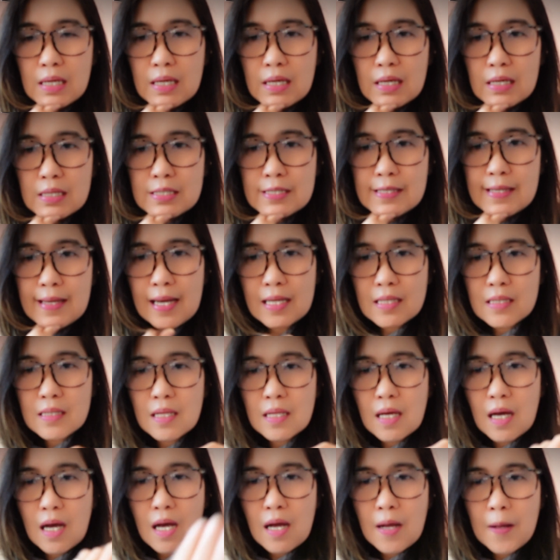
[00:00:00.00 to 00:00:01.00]
is that
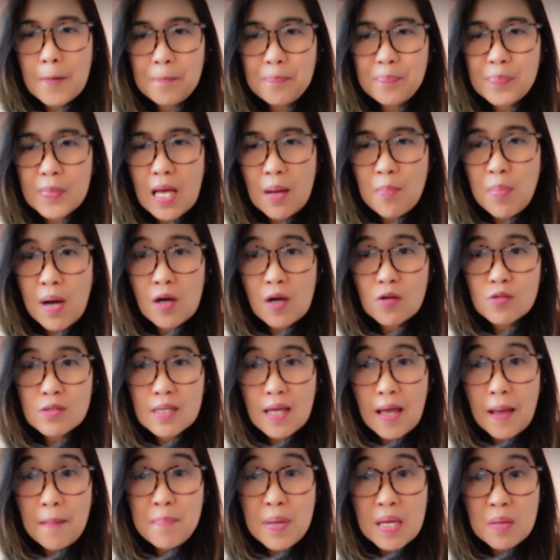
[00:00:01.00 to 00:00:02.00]
about
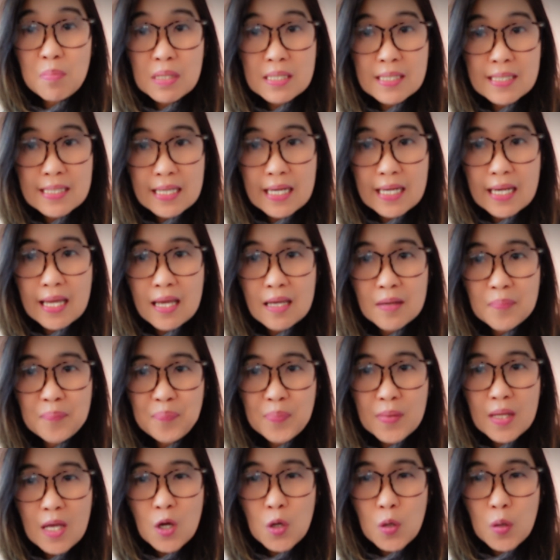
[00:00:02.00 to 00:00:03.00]
babysitting.
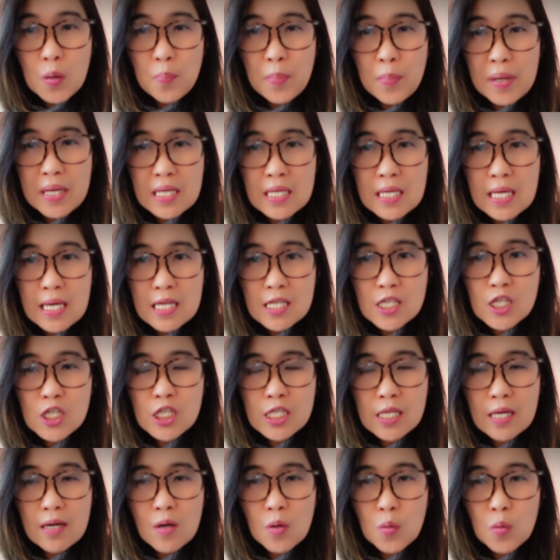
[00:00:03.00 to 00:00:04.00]
My
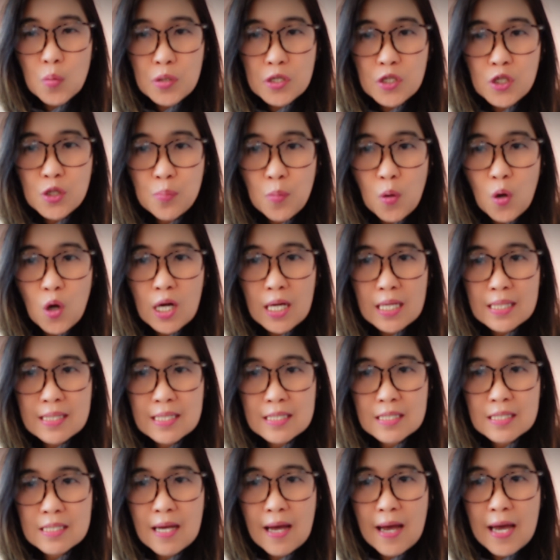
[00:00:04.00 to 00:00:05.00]
kids were small at the
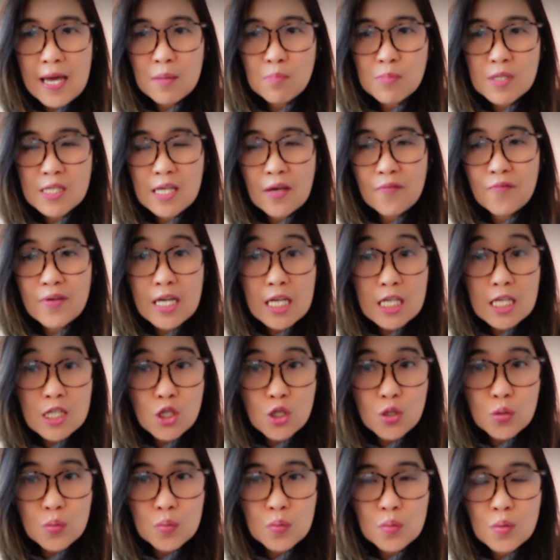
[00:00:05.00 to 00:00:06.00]
time, 7 and
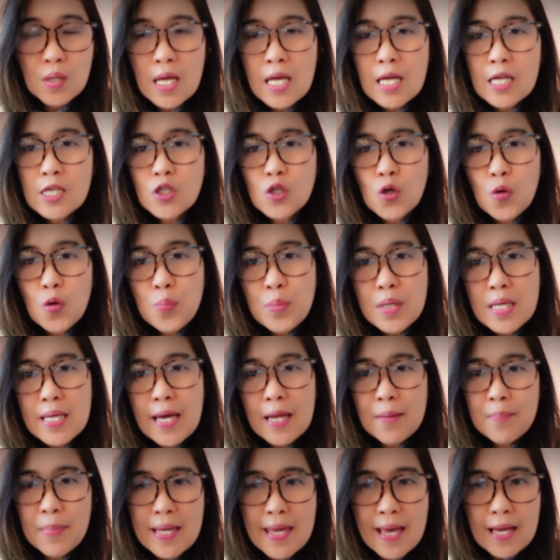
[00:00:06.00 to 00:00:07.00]
2. So me
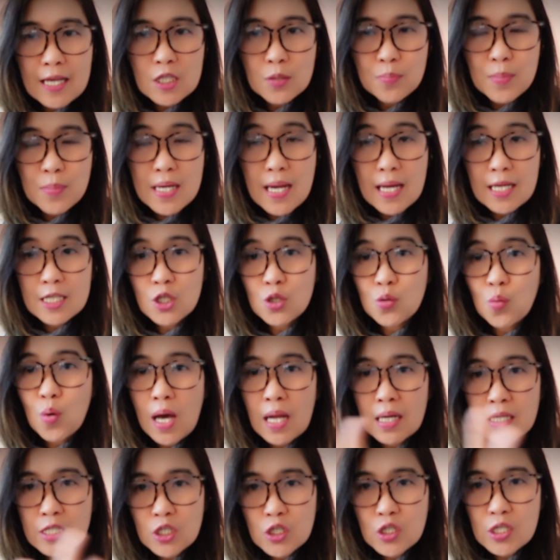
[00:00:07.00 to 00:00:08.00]
and my husband has to
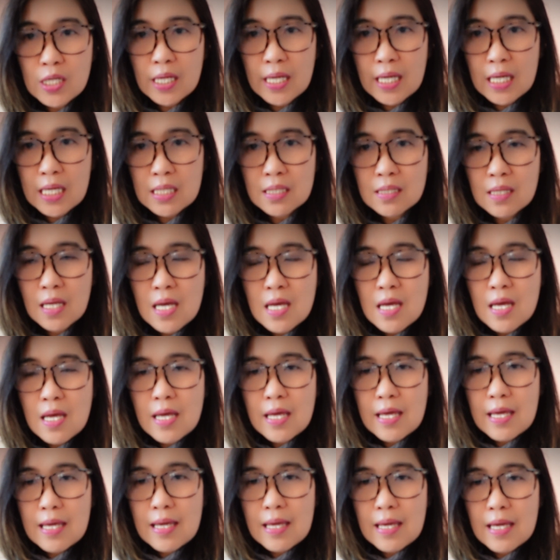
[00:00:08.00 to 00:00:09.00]
alternate,
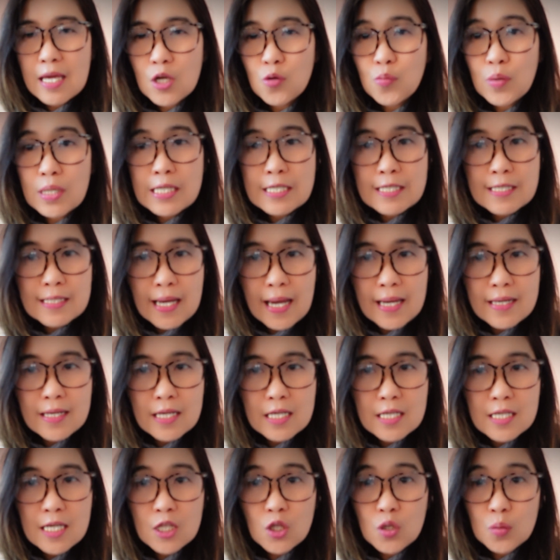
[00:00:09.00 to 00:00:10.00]
and we
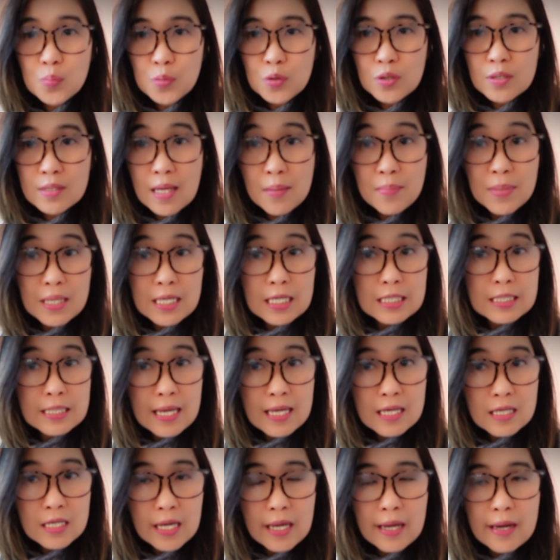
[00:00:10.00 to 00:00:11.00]
decided not to put them in a
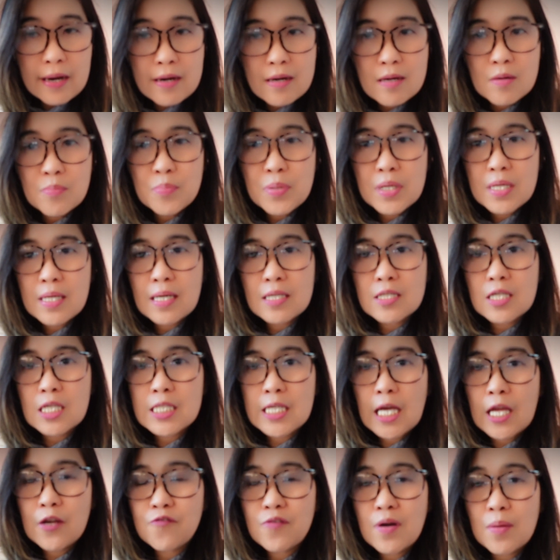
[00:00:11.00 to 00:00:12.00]
daycare because
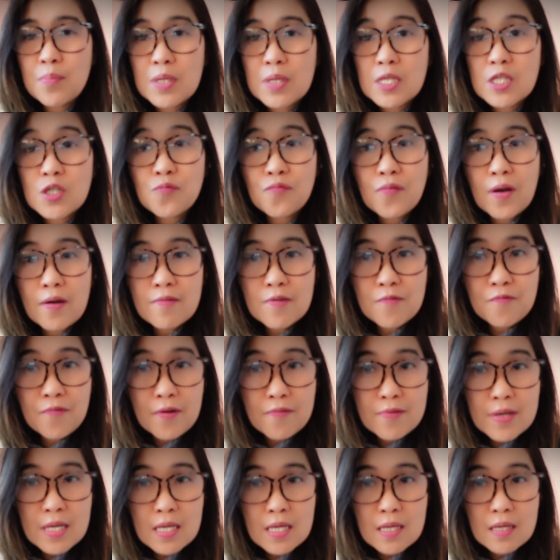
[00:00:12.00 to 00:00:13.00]
aside from it's very,
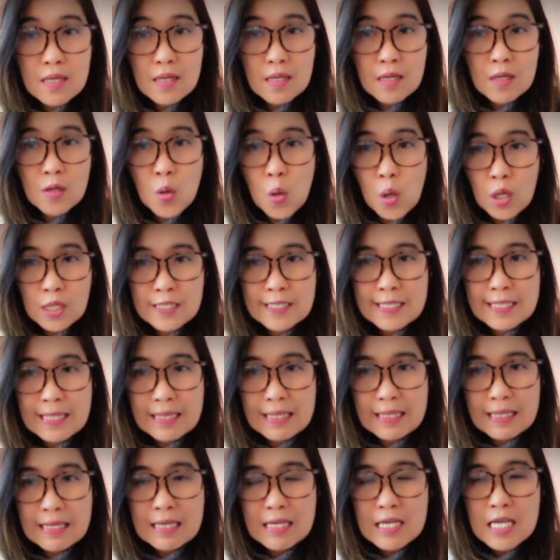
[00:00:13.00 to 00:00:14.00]
very
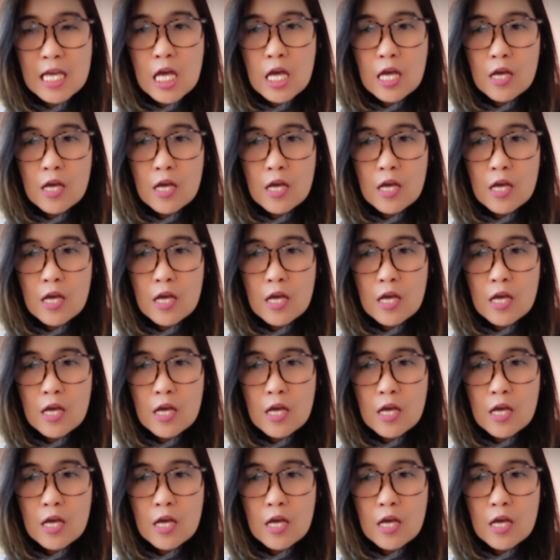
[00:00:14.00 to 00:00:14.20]
costly,